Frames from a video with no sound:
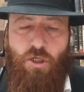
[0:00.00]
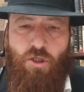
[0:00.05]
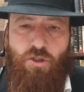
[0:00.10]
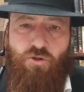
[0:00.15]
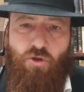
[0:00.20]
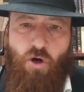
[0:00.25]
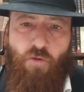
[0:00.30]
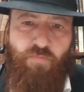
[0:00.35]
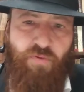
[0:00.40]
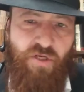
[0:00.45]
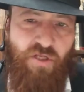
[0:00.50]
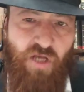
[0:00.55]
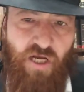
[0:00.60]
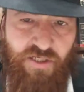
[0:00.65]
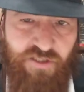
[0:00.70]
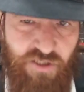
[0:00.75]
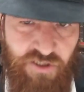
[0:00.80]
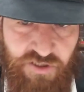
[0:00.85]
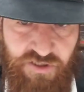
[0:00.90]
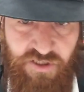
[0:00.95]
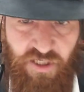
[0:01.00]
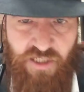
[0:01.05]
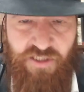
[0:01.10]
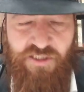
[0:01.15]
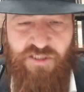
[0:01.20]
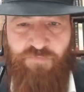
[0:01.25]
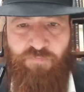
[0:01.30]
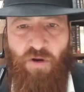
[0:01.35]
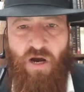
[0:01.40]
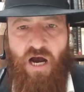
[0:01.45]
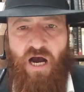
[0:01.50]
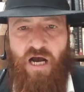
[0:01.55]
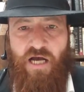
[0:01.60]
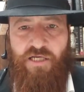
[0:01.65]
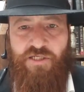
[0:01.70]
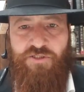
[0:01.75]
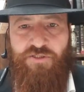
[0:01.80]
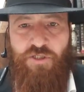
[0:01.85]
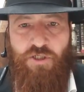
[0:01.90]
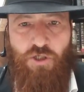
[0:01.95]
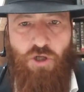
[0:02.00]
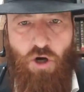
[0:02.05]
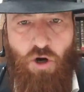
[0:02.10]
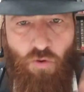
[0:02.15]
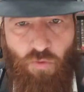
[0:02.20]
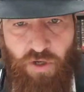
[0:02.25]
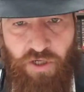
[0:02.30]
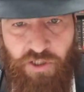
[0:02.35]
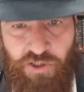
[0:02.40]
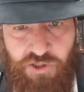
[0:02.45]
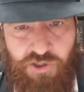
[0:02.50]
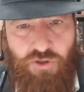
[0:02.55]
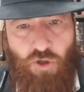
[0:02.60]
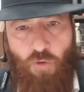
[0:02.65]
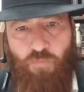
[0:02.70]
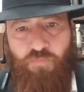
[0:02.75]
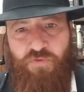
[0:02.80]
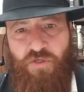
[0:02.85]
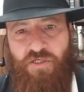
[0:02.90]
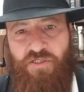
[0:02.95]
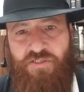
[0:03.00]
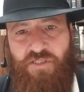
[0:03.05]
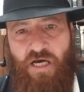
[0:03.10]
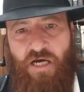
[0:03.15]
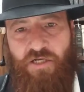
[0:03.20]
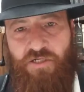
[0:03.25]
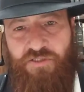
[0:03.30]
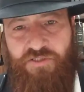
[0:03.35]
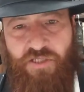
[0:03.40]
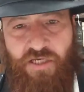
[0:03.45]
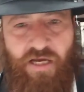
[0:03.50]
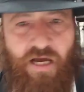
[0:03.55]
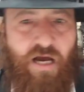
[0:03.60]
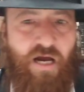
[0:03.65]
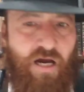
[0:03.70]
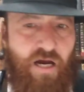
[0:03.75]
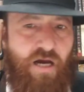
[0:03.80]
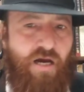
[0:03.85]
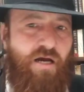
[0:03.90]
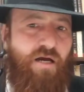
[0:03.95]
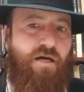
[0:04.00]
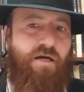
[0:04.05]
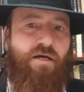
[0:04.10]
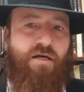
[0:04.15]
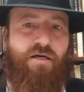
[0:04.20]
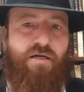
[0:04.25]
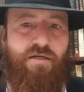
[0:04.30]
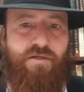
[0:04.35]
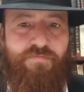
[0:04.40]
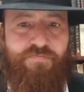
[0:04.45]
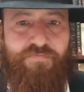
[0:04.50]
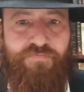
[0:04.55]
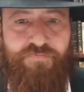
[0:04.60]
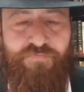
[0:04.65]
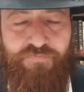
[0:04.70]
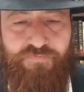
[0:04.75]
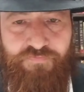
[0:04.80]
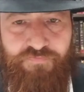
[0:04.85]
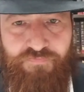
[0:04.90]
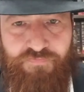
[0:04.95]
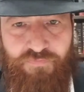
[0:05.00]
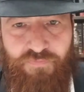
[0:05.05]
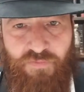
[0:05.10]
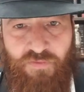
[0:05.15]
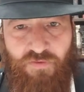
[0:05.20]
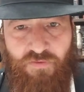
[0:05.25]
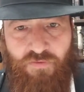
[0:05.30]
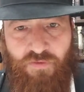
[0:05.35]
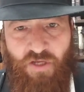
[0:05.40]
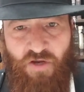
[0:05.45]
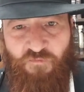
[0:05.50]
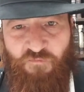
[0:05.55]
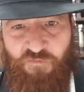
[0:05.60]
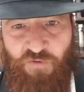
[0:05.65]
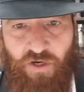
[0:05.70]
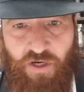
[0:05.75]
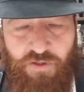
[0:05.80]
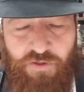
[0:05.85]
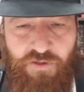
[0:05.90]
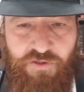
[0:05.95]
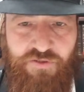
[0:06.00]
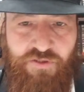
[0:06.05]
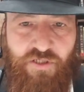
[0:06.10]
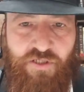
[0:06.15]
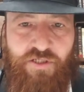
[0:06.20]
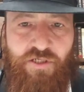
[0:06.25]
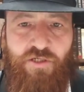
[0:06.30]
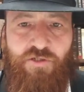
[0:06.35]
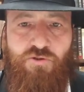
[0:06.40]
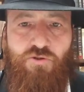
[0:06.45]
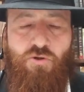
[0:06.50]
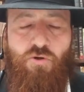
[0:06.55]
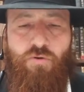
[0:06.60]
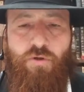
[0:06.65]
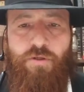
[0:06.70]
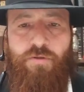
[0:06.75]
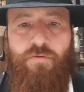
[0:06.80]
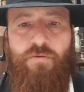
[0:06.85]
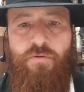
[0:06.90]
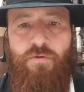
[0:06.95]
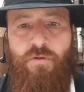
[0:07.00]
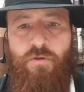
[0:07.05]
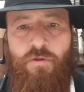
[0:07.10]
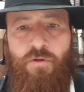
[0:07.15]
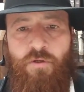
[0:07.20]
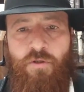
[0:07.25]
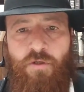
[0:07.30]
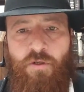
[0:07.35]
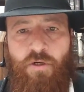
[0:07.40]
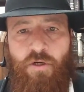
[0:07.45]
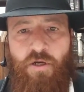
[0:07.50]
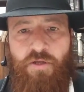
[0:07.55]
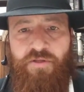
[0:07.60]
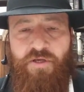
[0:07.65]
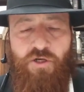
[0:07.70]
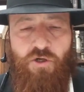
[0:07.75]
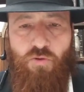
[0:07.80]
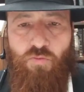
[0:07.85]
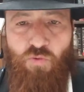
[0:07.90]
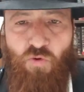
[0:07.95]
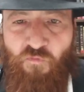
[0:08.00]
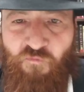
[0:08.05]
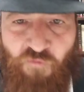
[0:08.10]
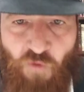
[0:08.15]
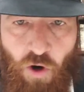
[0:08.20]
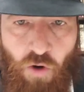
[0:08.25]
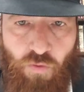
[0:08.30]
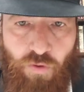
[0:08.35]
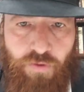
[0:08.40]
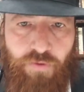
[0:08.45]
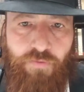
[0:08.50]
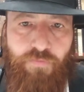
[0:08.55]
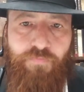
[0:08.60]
Don't be like these 10 spies that go in and scope things out and say, I fear this, I can't do it. And they don't move forward.